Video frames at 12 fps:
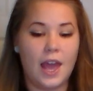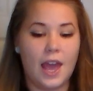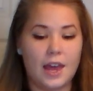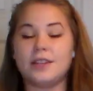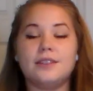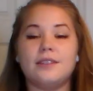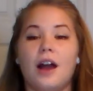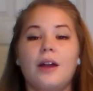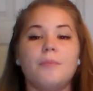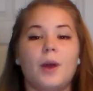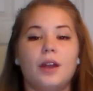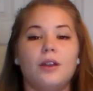It does
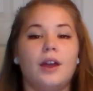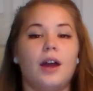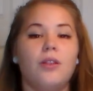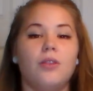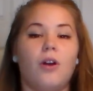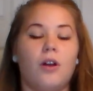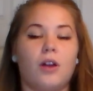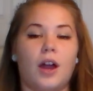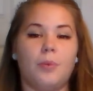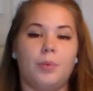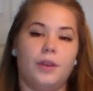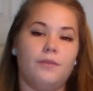not matter how long
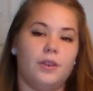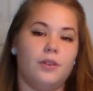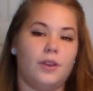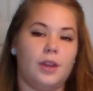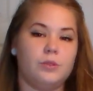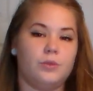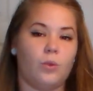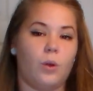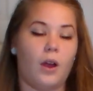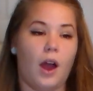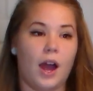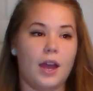I play video games
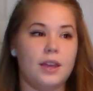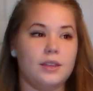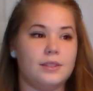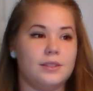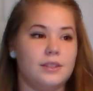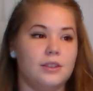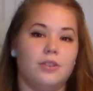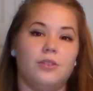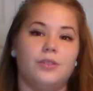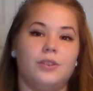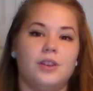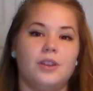for, I
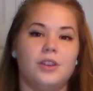still